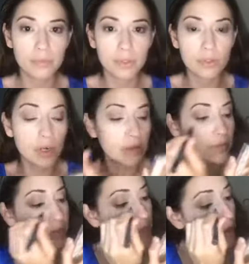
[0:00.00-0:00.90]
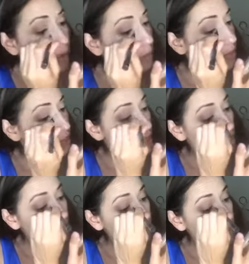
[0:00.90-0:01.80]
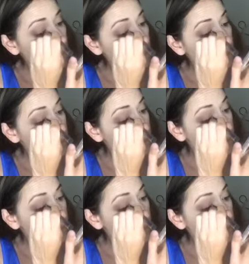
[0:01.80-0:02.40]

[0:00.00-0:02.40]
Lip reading: Sorry for the awkward silence.